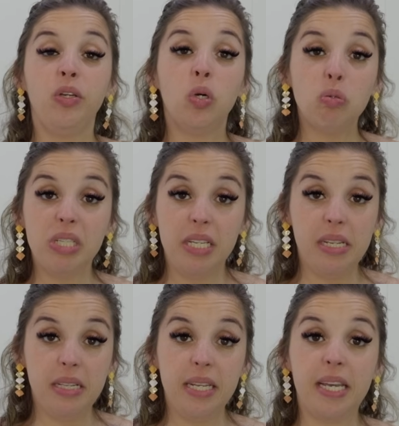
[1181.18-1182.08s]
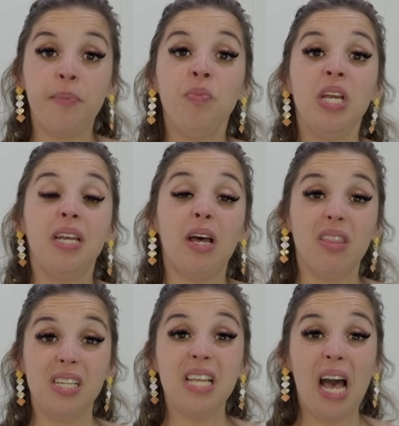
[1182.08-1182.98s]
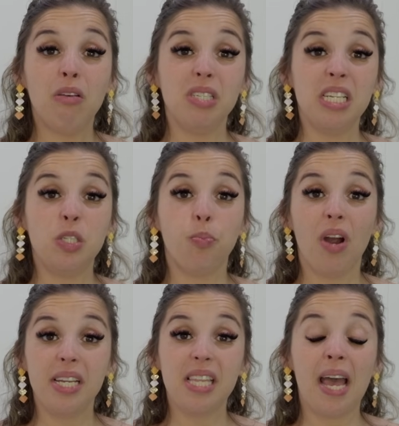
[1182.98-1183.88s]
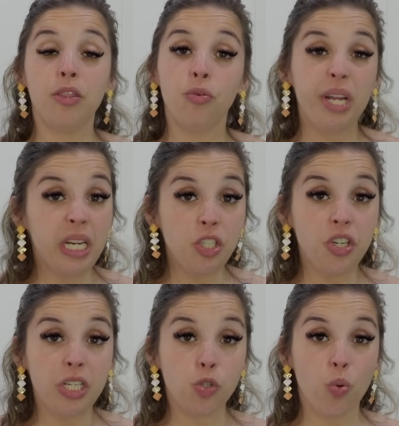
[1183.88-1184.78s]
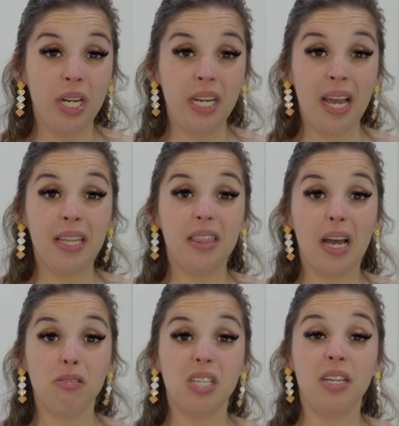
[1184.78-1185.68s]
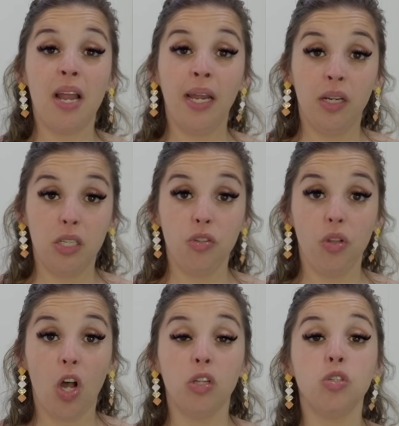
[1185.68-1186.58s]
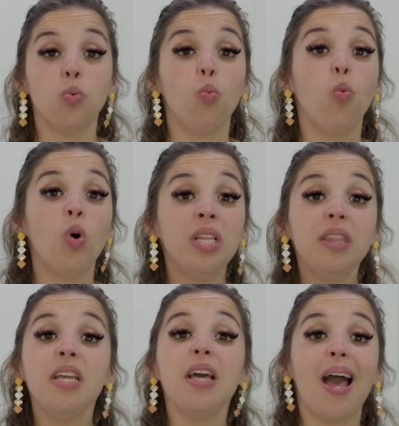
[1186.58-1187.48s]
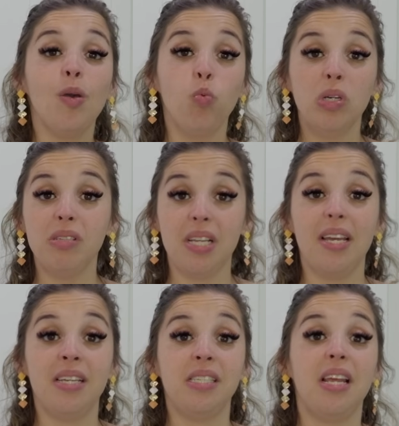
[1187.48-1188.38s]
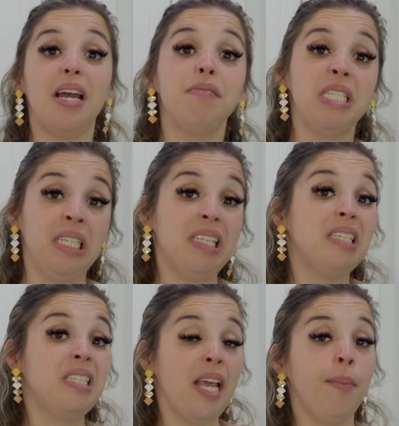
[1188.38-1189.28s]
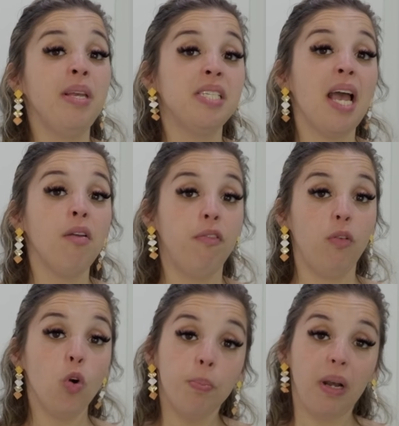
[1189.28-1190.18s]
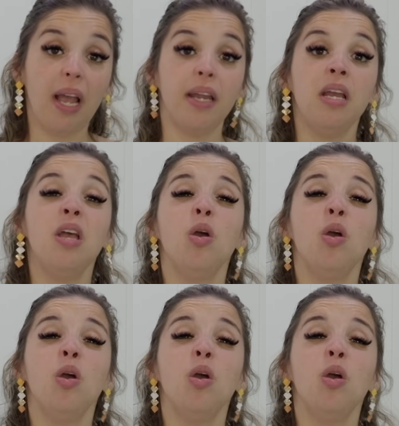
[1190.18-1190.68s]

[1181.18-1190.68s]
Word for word: no CDD. Now this house is priced at $329,900. One thing I will say is that I've seen the same exact floor plan